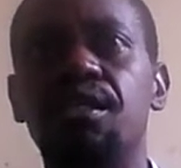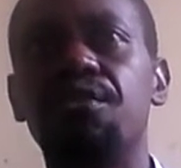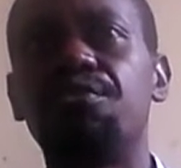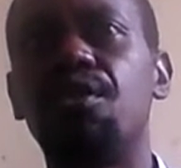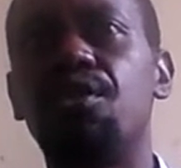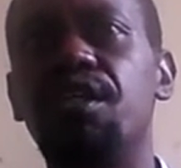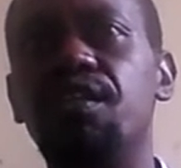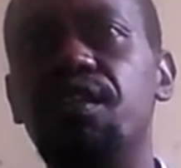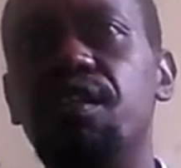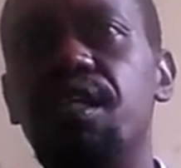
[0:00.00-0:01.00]
For a
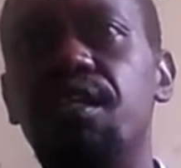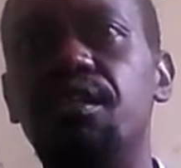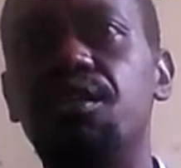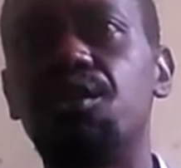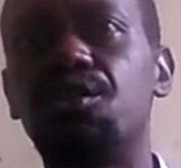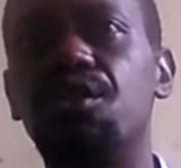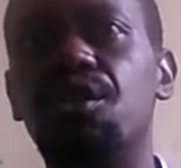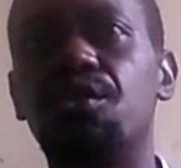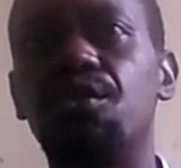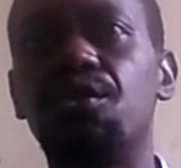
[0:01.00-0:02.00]
resilient
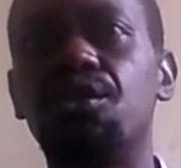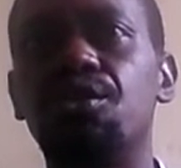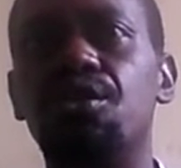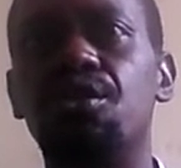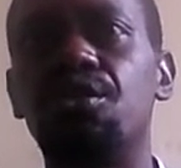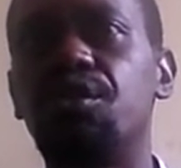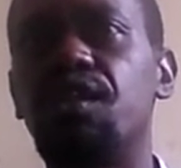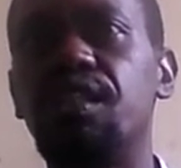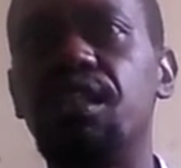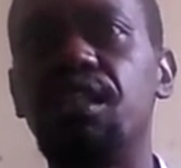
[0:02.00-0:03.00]
socio-ecological
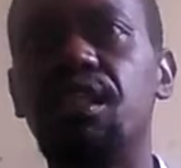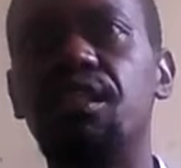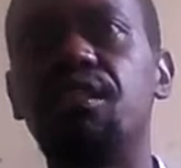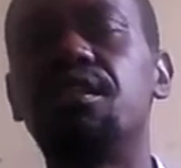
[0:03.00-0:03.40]
transition